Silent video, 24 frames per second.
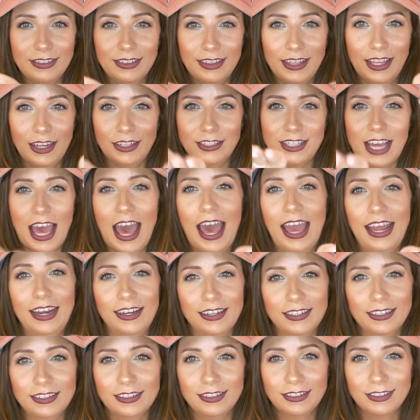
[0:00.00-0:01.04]
They're tied.
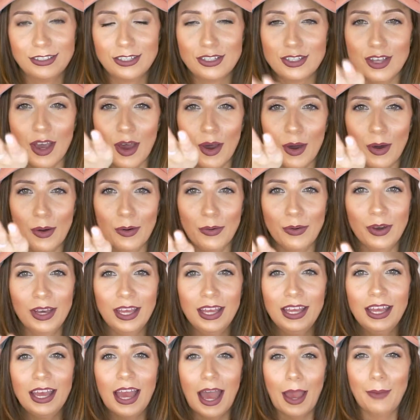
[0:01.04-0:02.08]
So
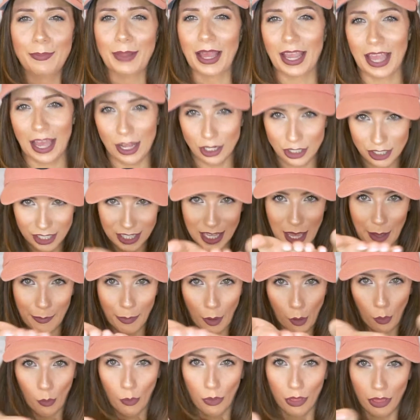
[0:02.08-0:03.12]
I'm like, I'll just get
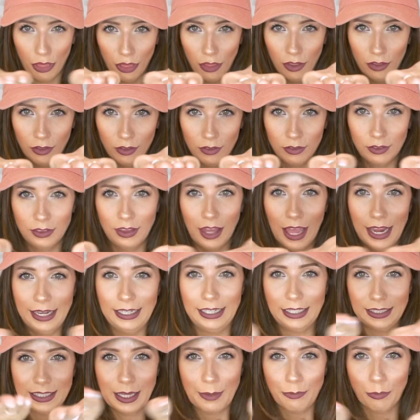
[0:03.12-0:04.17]
both. I
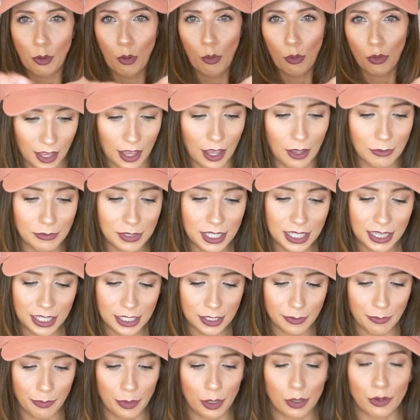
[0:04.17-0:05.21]
need them both. Comes in
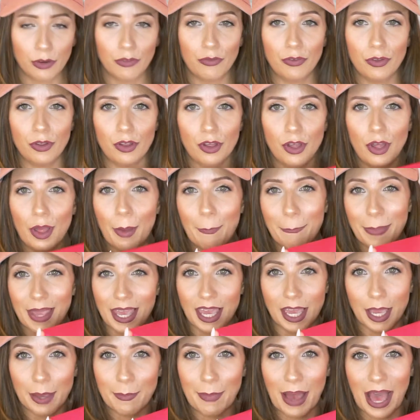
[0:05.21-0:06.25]
this beautiful
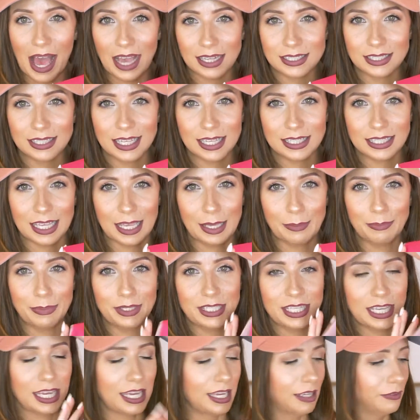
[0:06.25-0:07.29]
pink box, says
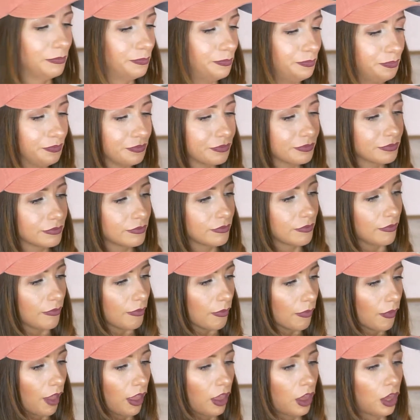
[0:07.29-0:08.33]
IPSY.
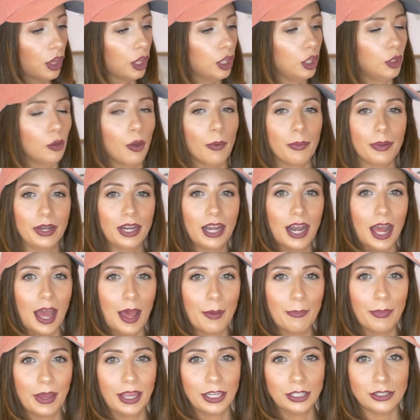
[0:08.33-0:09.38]
You open it
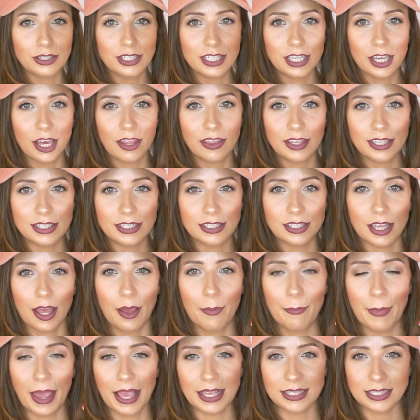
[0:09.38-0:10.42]
up and you see all these
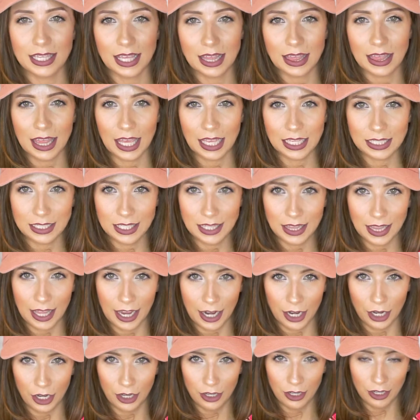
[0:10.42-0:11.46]
amazing things in
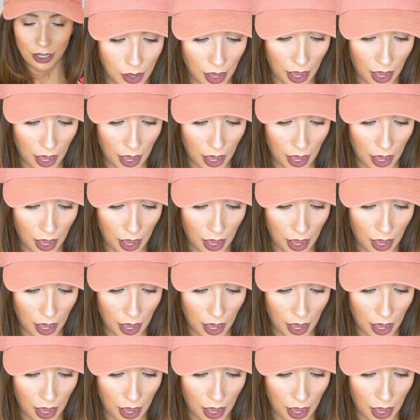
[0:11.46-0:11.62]
there.